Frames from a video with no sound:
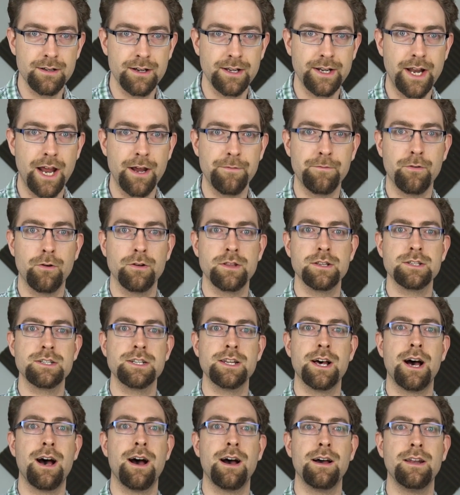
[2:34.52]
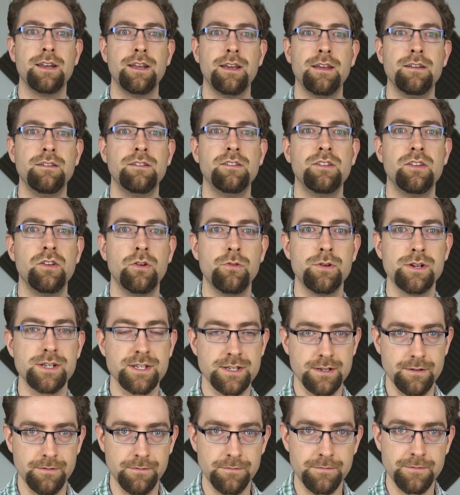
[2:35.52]
And therefore, this is a highly
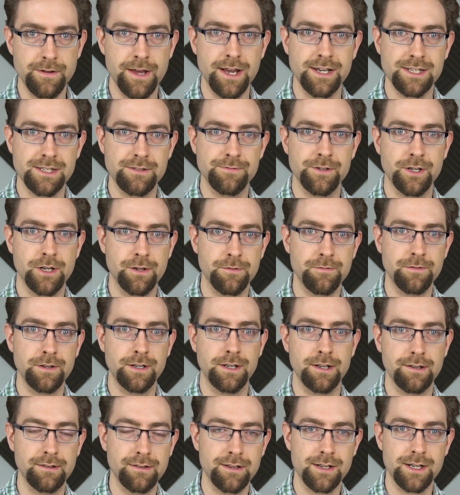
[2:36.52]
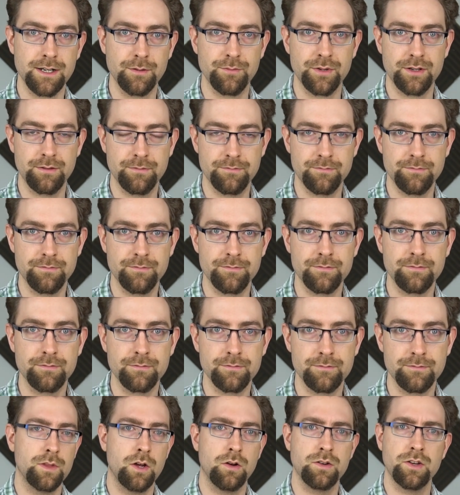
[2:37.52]
intuitive extroverted feeling type.
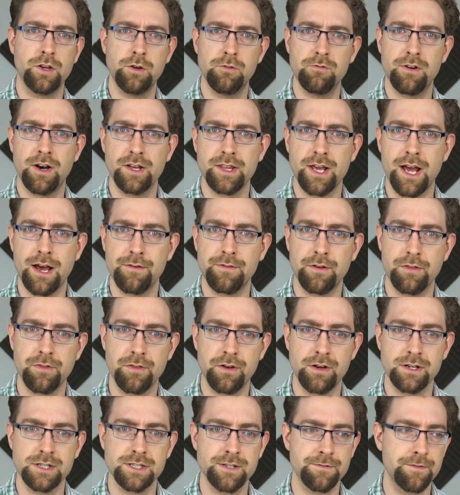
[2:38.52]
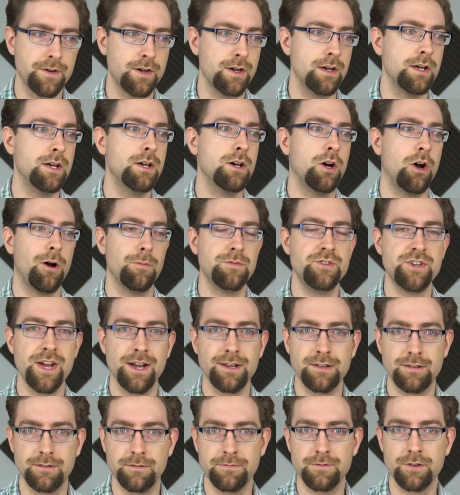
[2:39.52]
Or do you rather have a thirst for
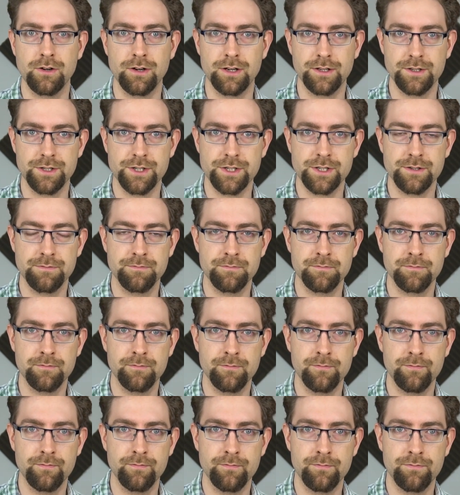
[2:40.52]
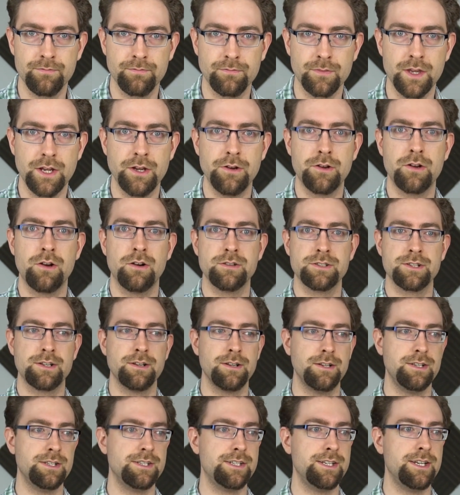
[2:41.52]
objective knowledge? Are you
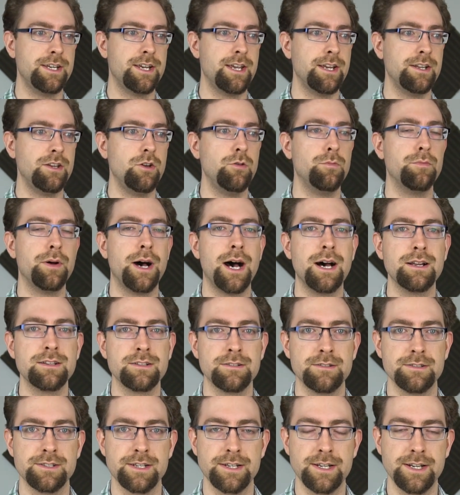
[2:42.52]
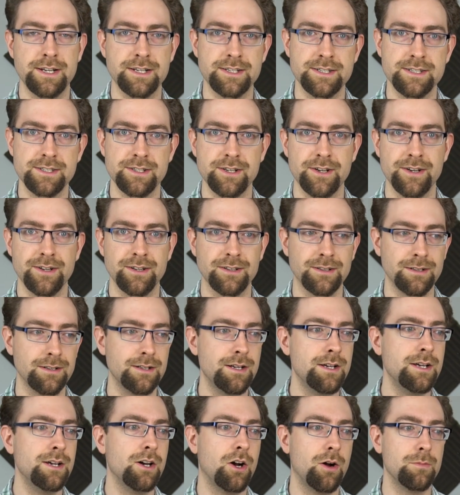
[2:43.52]
constantly seeking new patterns in the
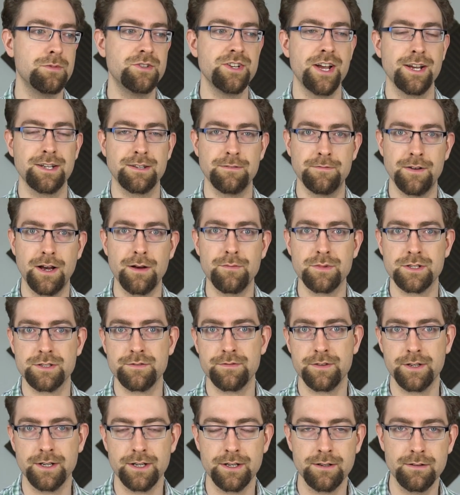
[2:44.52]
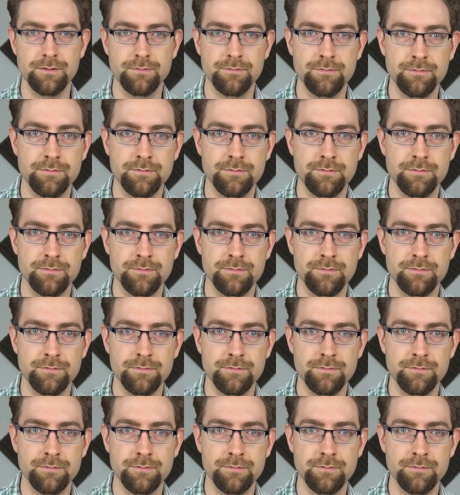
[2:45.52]
external objective atmosphere?